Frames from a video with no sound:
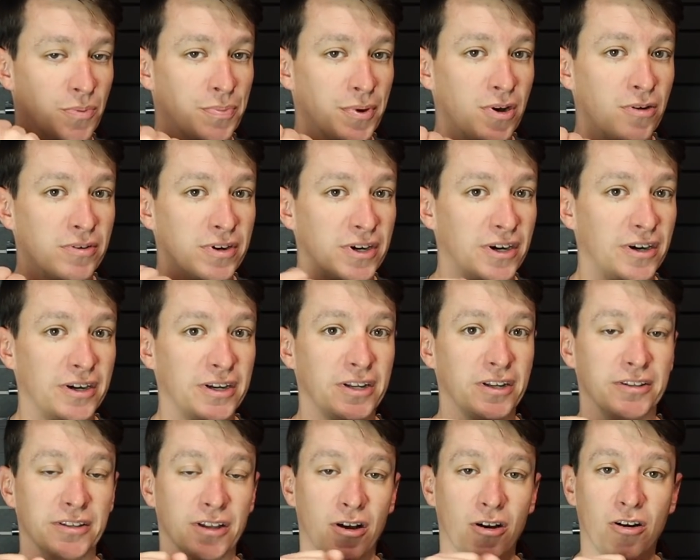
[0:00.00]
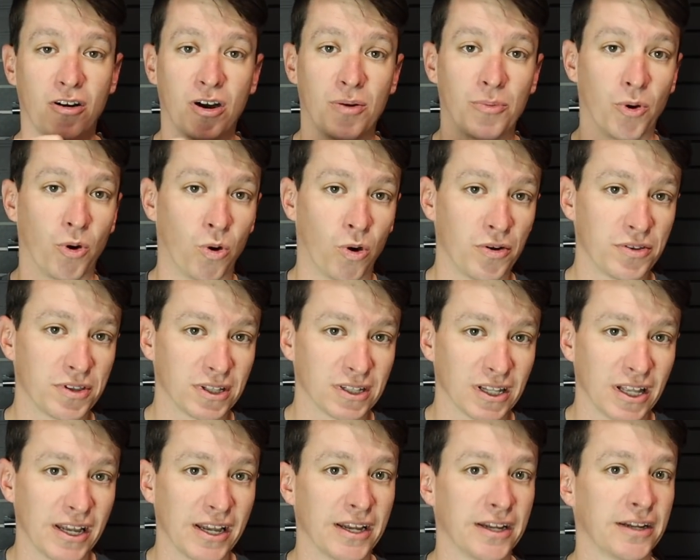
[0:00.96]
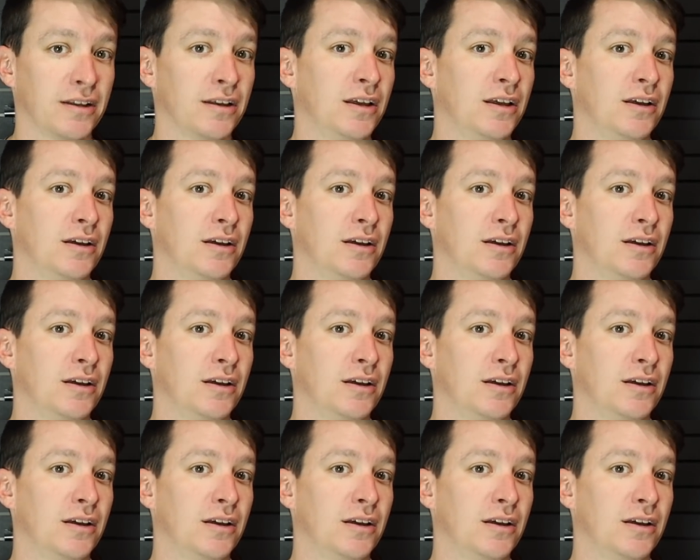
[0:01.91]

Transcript: bone area in the arm or the leg.